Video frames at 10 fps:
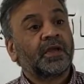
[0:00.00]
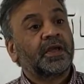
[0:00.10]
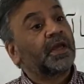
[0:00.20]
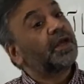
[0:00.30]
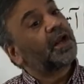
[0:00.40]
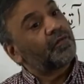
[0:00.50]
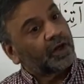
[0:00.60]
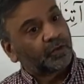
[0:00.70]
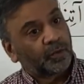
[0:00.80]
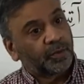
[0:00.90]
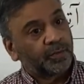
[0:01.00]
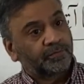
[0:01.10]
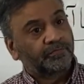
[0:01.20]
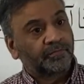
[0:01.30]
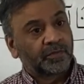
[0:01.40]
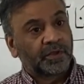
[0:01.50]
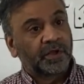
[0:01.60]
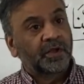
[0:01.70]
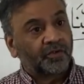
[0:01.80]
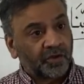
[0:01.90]
Ikra waktub.
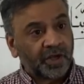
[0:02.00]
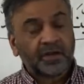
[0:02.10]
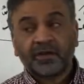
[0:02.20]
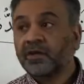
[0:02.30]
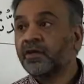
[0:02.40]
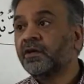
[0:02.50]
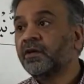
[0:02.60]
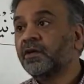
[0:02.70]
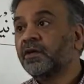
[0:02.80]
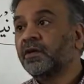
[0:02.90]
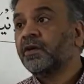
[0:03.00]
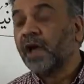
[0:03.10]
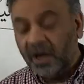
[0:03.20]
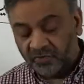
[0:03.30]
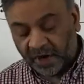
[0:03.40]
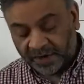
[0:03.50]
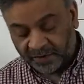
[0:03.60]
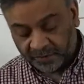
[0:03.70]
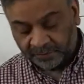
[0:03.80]
Read and write.